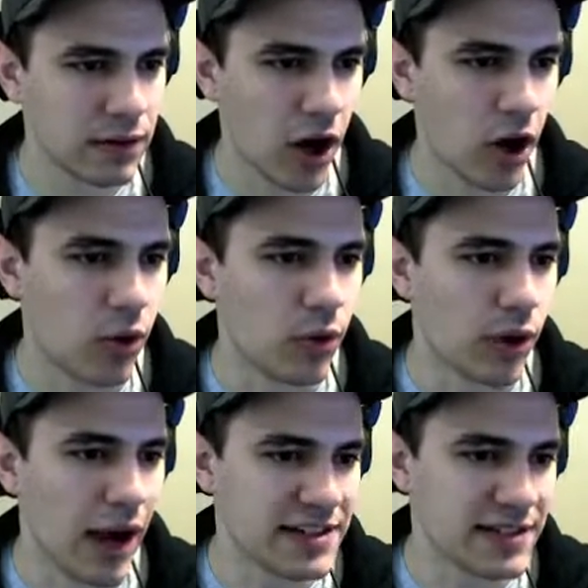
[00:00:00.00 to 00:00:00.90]

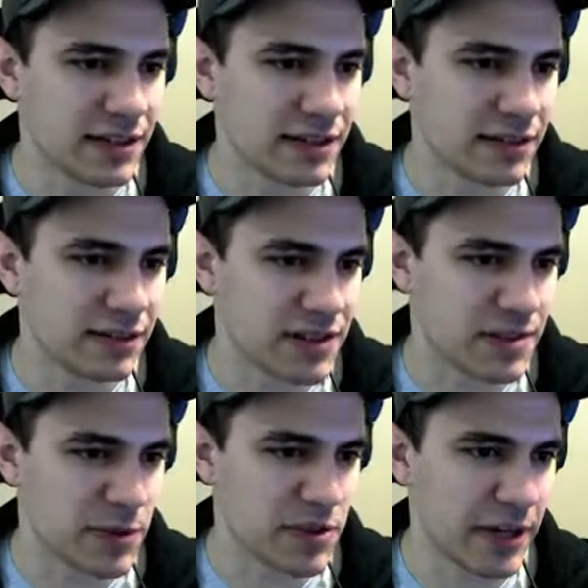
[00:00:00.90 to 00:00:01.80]
Oh, I see. It's
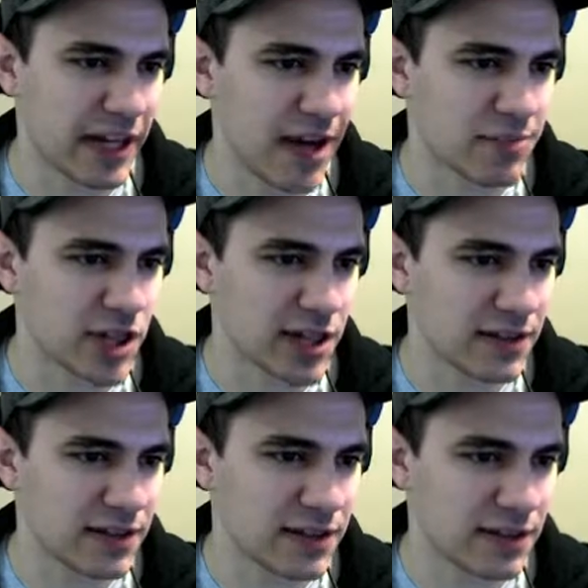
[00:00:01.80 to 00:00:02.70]
supposed to be an object.
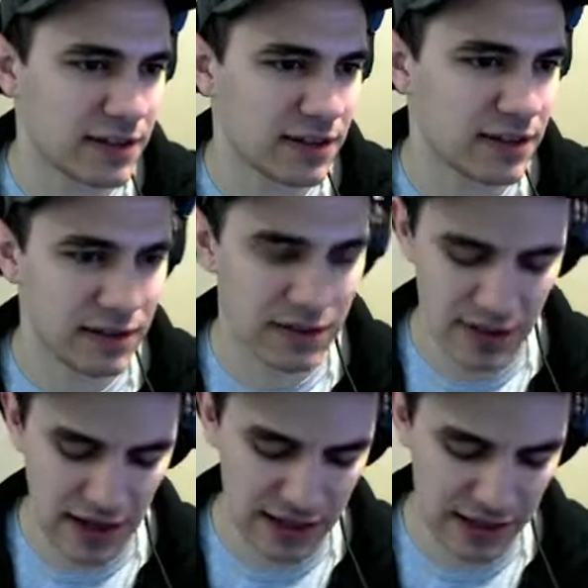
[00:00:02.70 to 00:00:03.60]

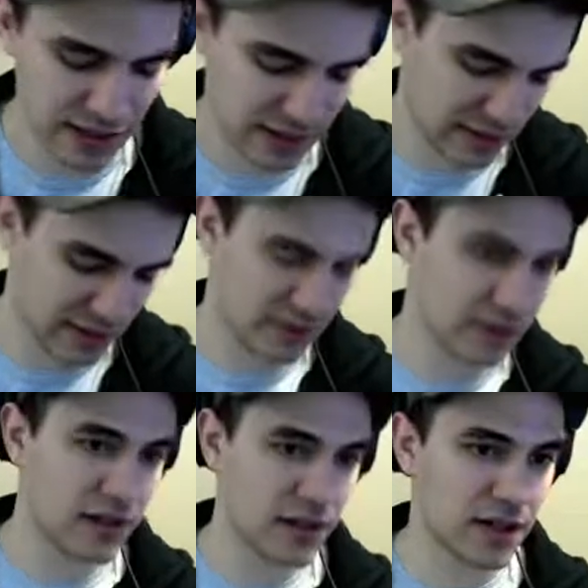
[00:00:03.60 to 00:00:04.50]
I
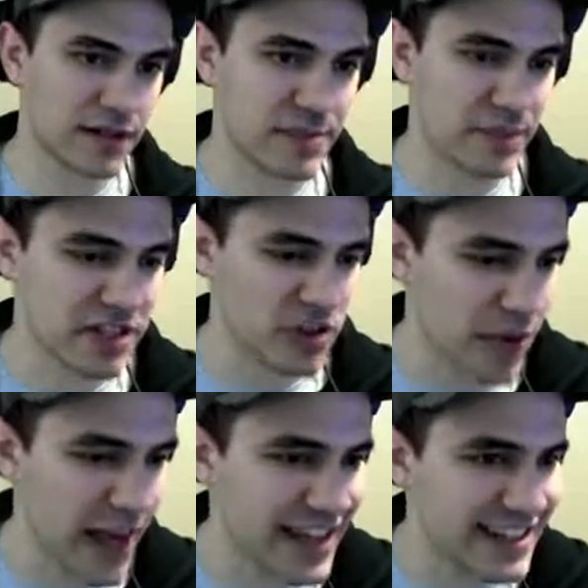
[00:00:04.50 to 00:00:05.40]
was a bit
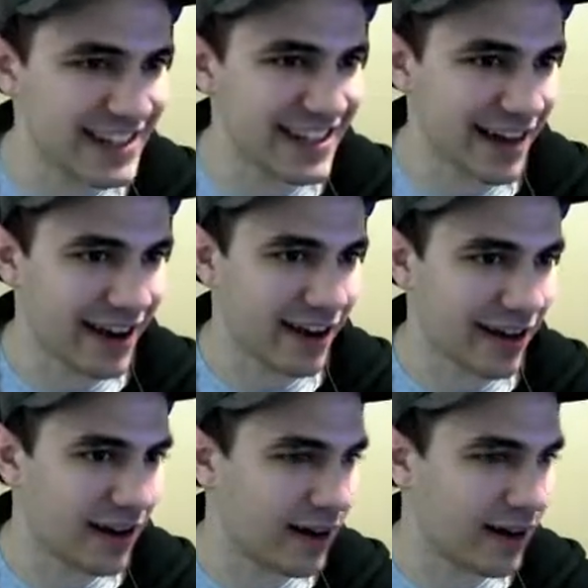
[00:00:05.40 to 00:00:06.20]
too hasty there.